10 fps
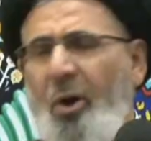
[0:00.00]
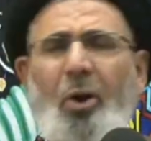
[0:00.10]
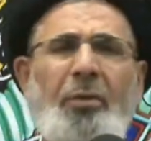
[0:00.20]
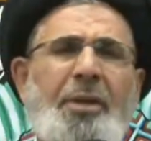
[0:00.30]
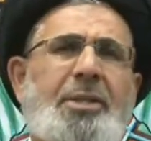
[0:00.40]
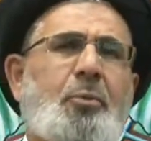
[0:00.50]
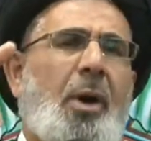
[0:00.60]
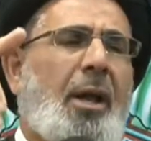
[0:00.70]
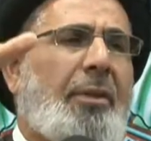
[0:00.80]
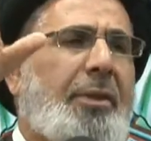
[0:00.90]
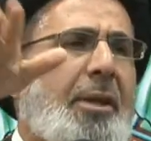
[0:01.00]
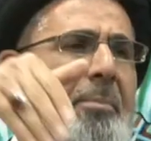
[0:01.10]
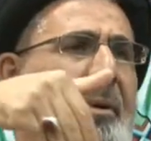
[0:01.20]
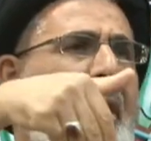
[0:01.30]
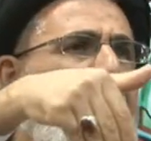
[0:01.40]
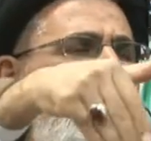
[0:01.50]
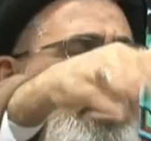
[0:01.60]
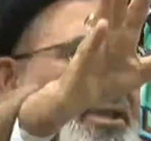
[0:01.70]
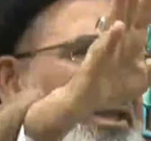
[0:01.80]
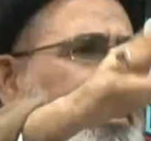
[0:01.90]
All this wealth and
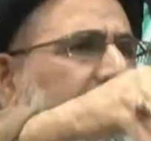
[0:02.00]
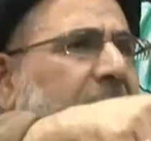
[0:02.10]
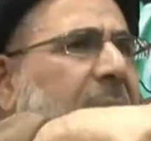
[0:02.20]
properties